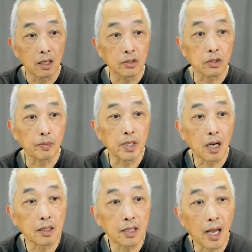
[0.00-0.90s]
So
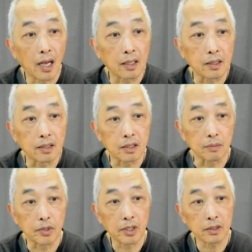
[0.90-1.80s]
beyond that is
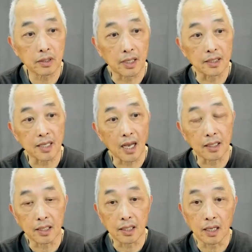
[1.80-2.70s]
depression,
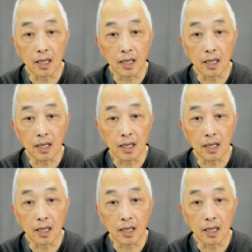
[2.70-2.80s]
anxiety,